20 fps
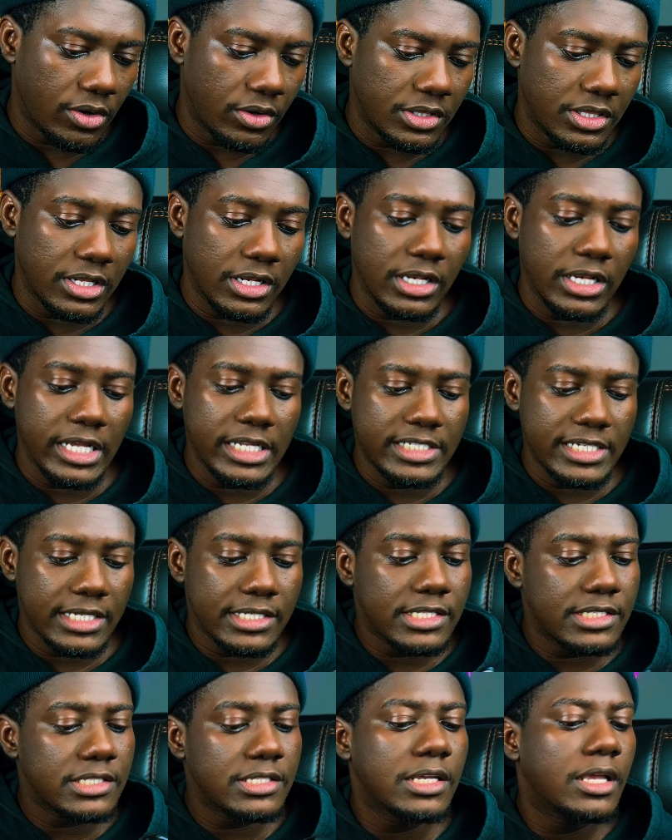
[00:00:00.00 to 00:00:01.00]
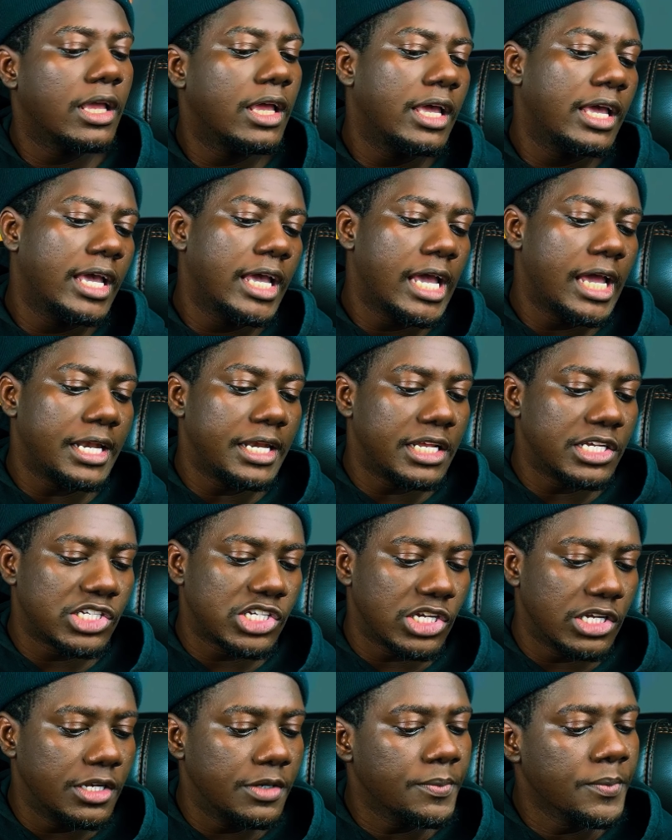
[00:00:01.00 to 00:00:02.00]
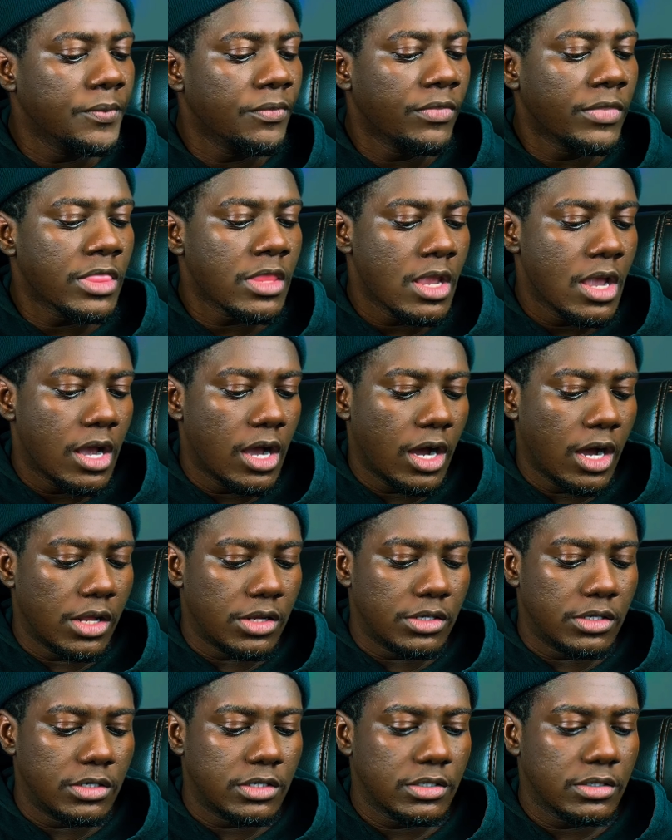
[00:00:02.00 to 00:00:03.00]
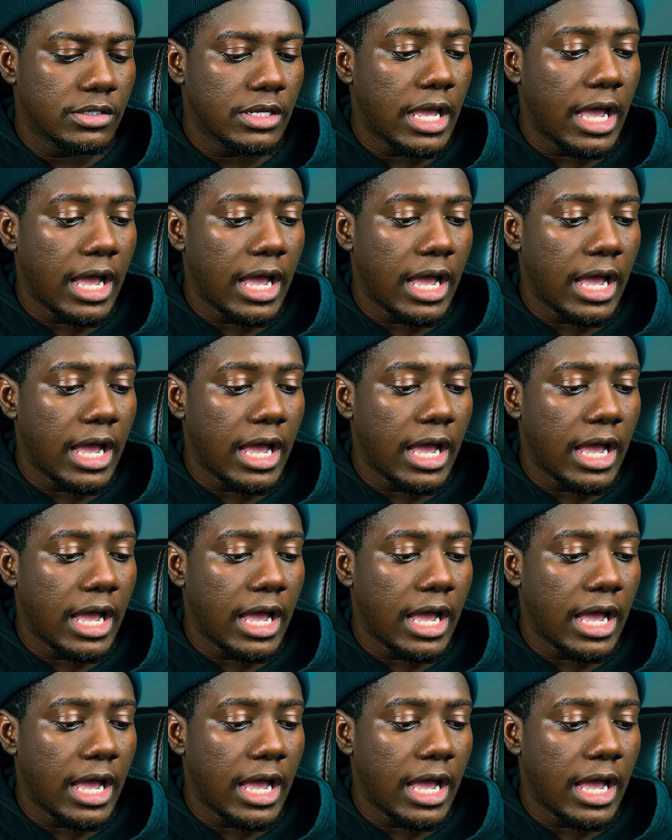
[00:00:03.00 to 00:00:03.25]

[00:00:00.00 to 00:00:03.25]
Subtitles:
the latest edition, and